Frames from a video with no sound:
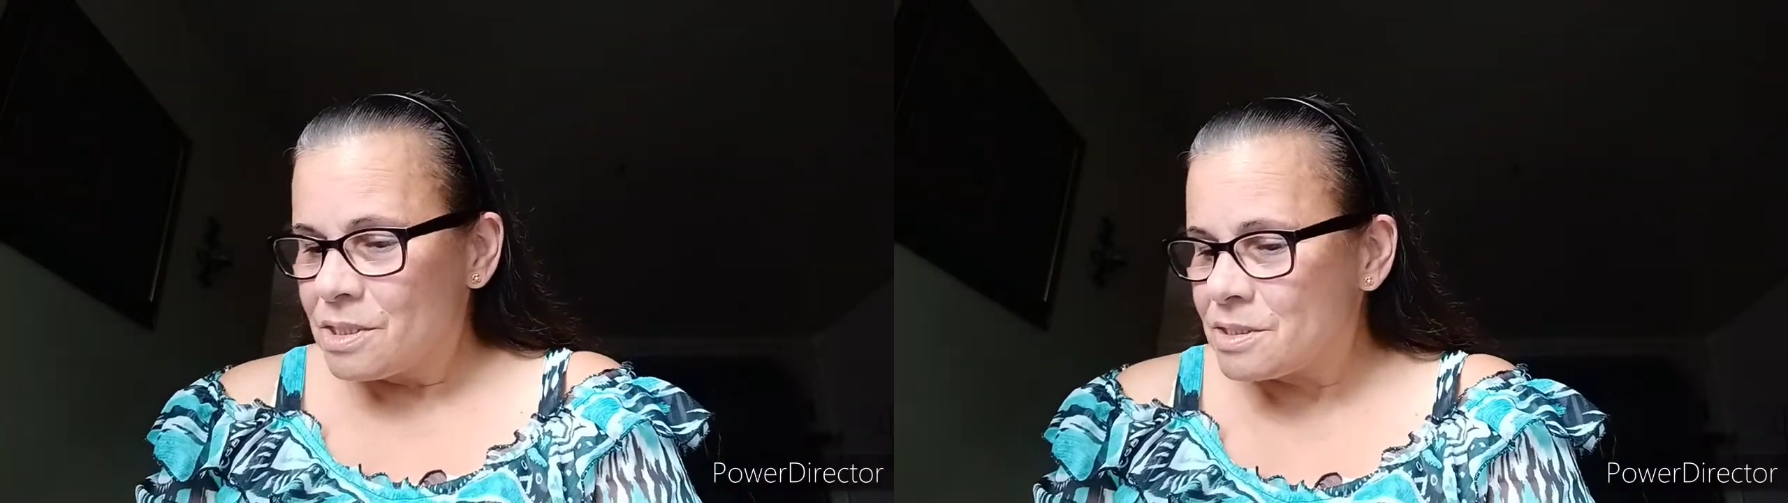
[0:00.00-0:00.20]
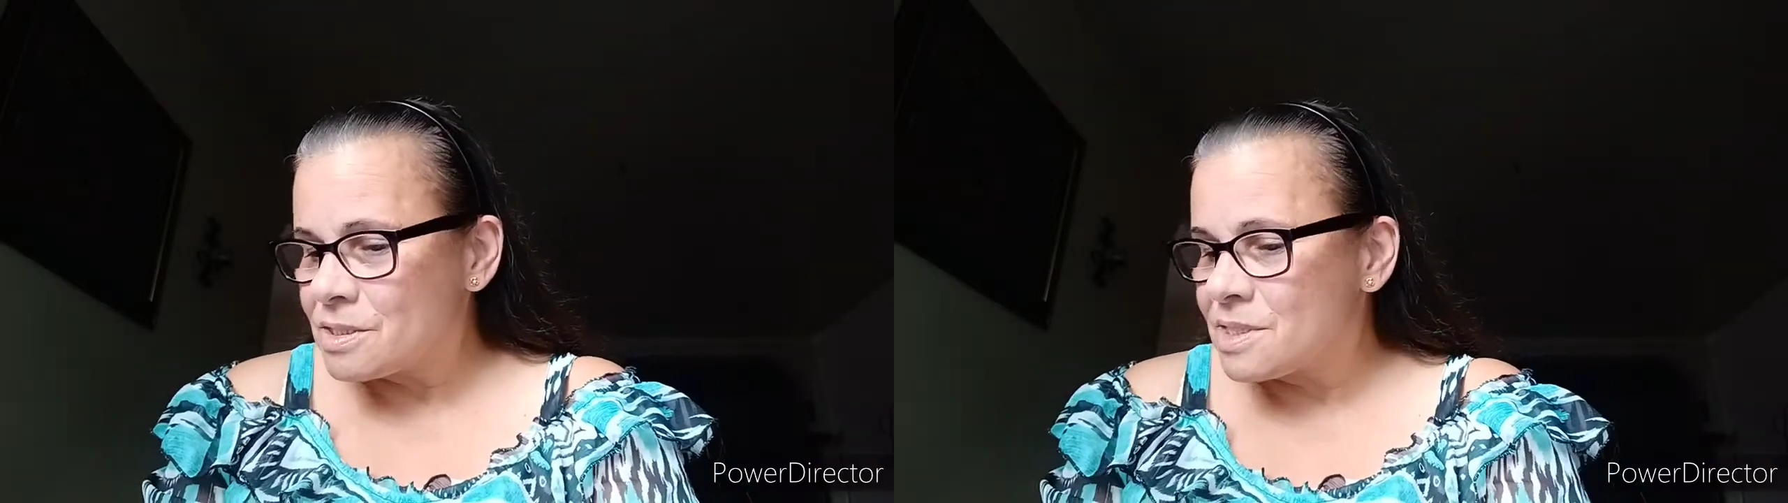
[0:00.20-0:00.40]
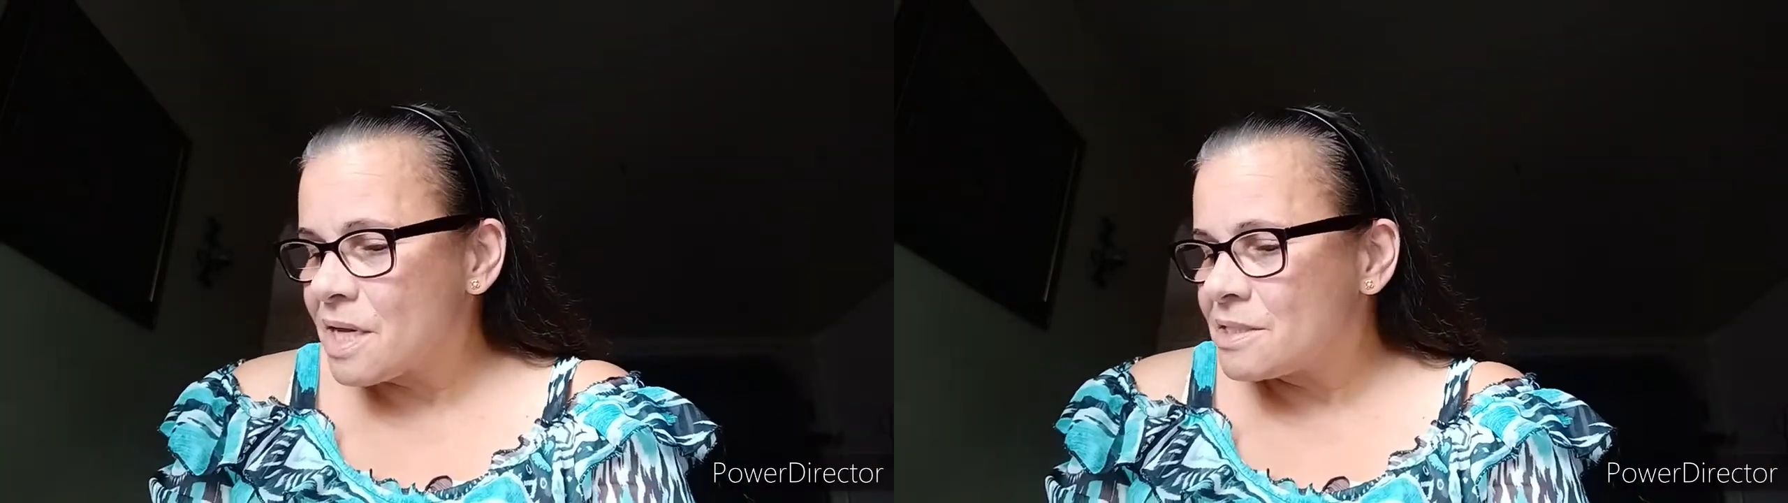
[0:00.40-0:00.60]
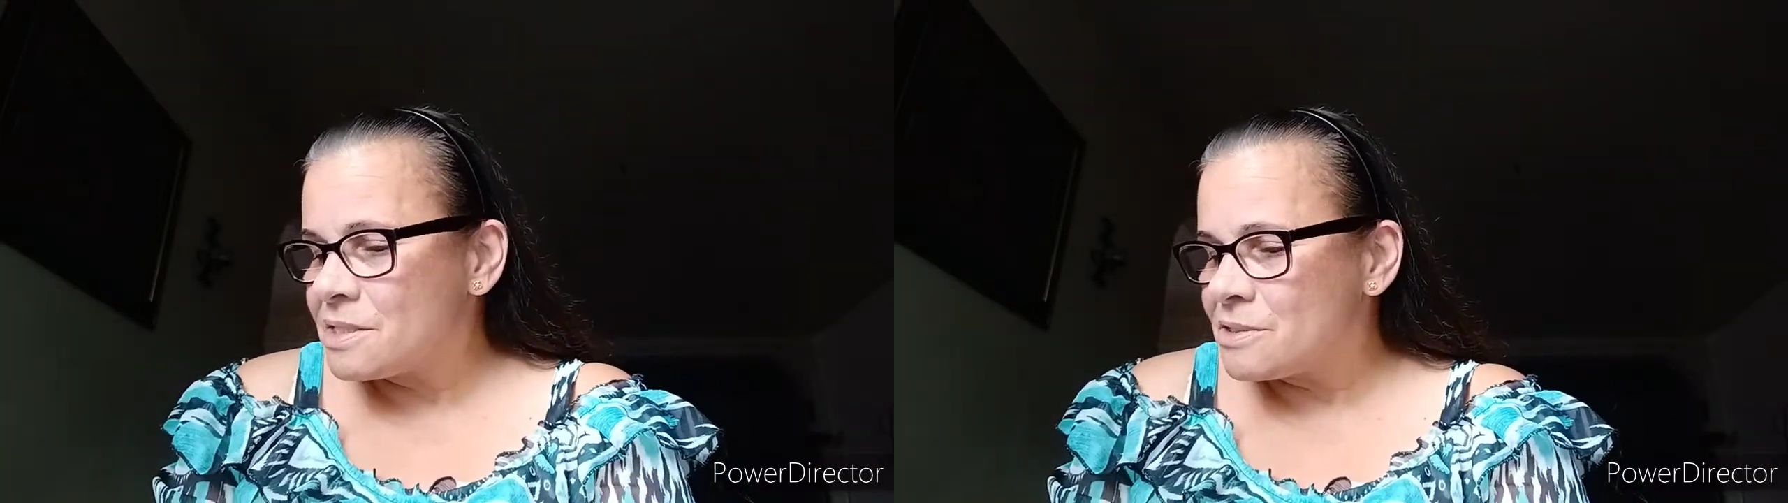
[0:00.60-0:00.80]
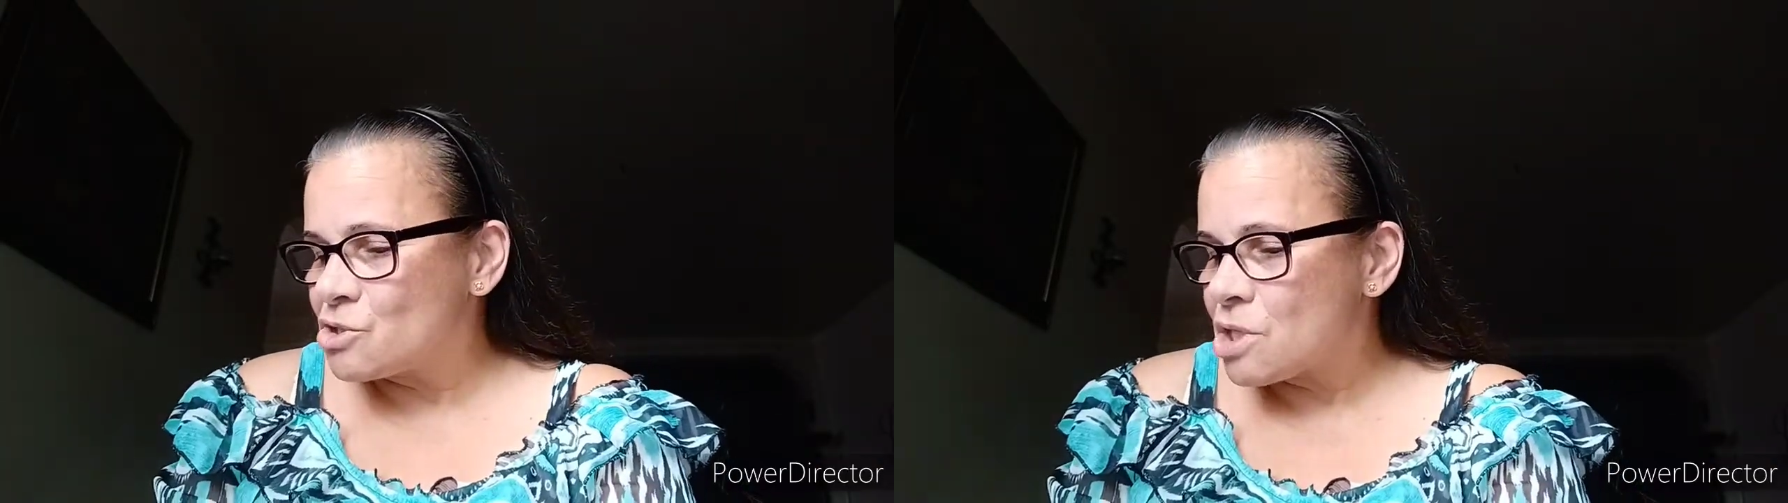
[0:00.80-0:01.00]
This
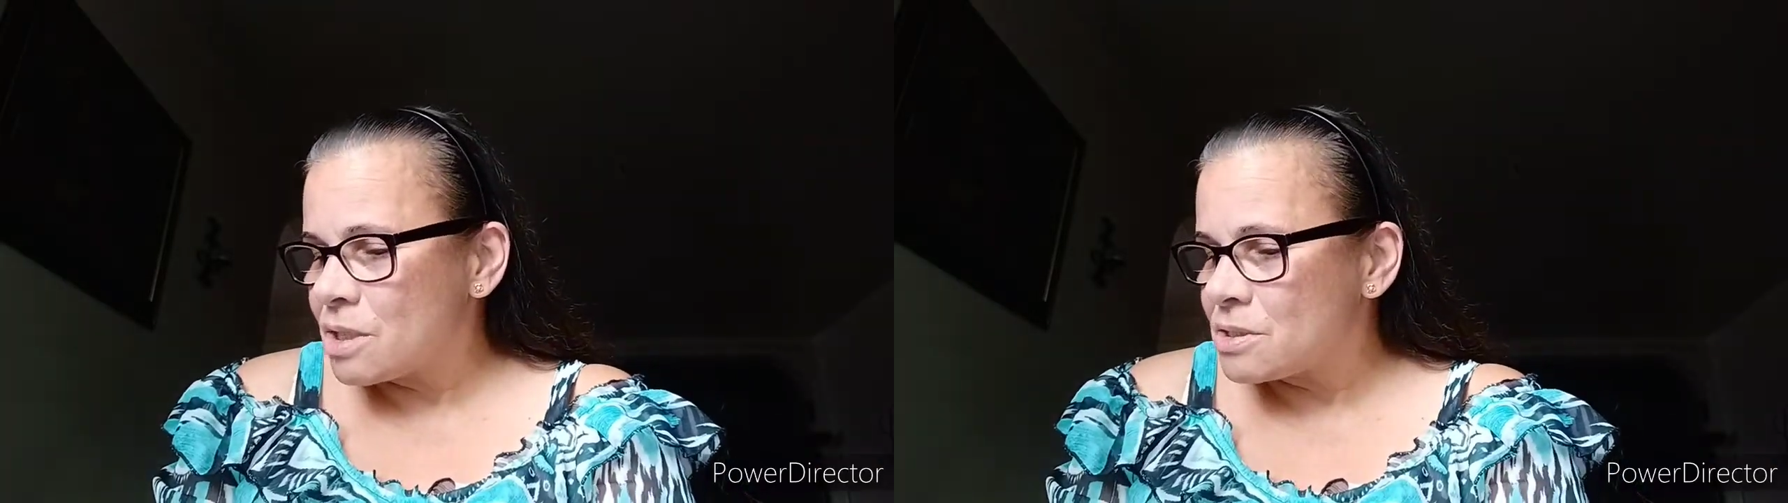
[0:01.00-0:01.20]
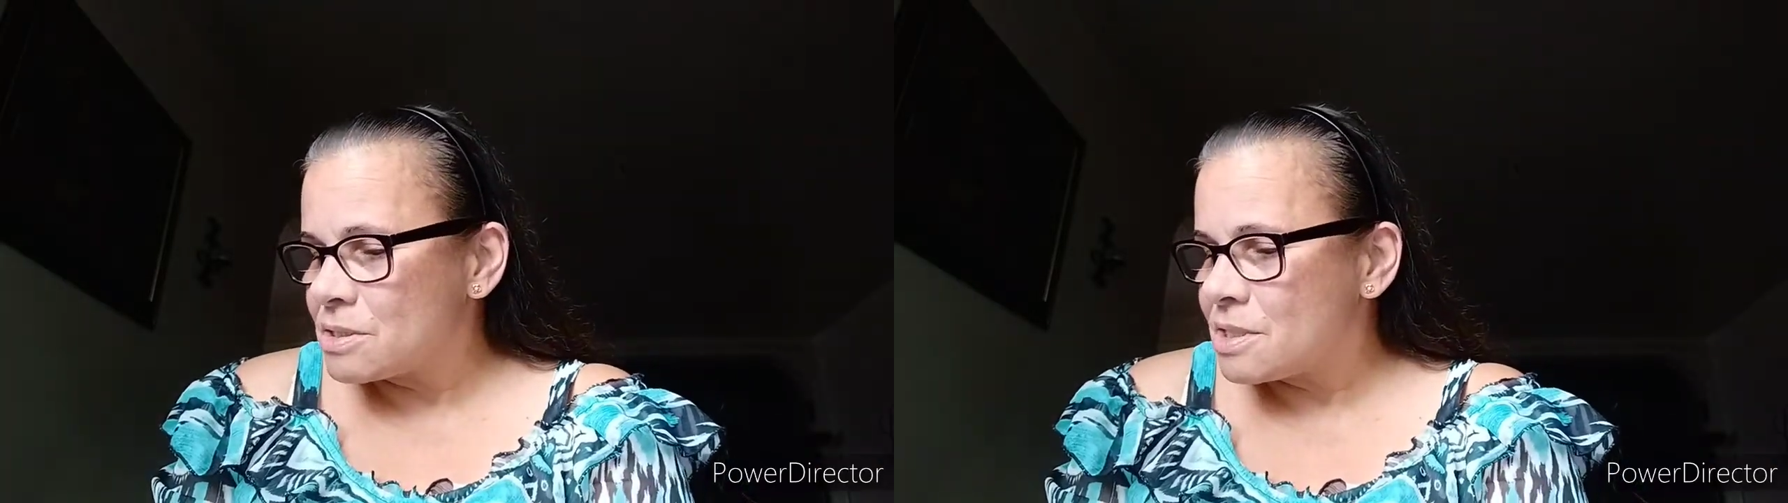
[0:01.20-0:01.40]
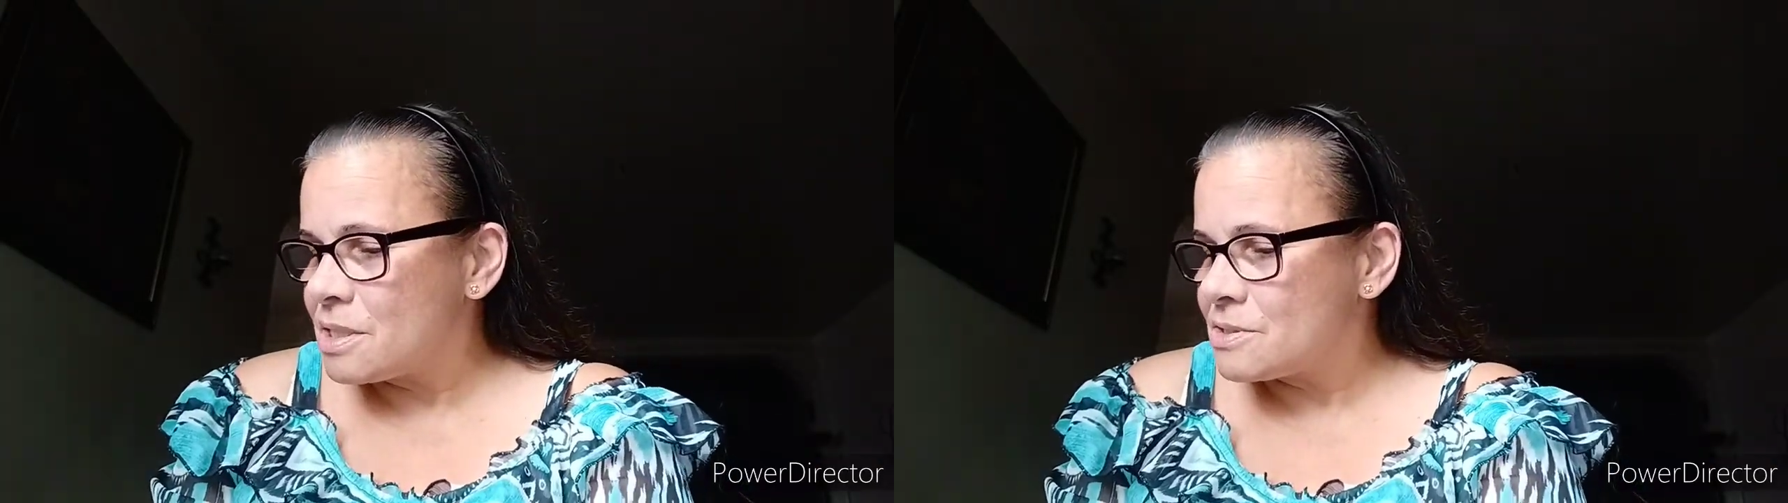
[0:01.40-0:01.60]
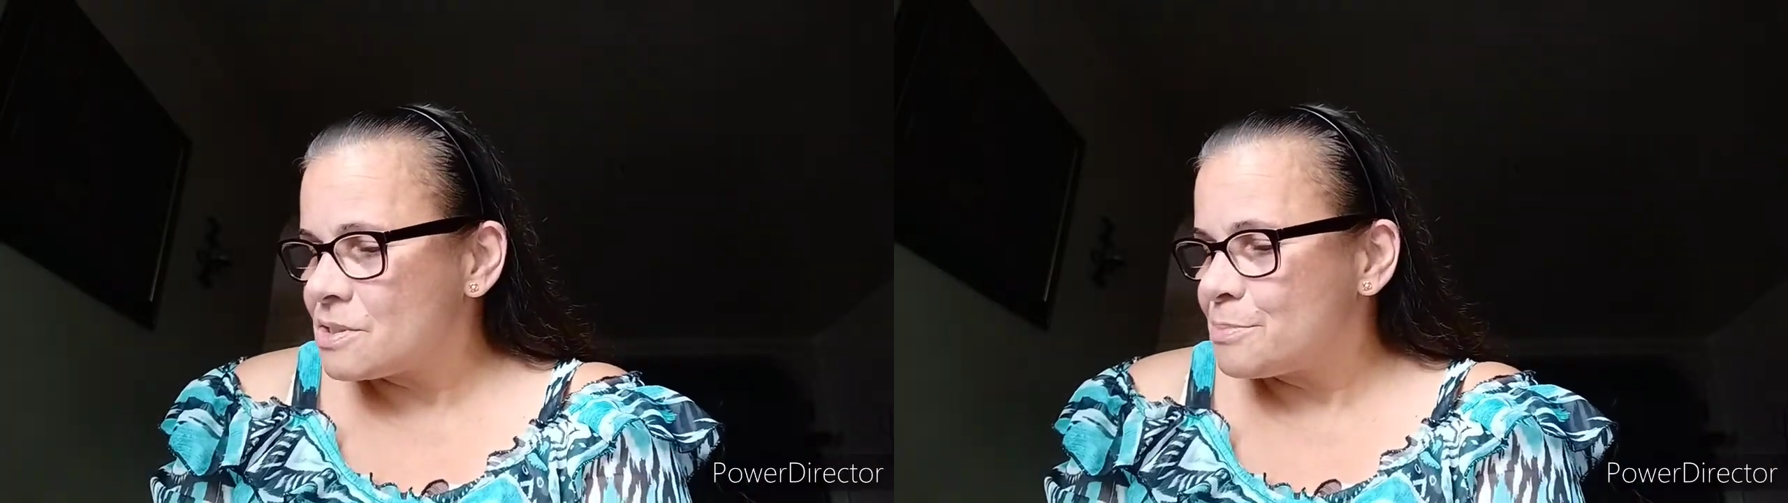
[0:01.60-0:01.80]
decadent chocolate cake is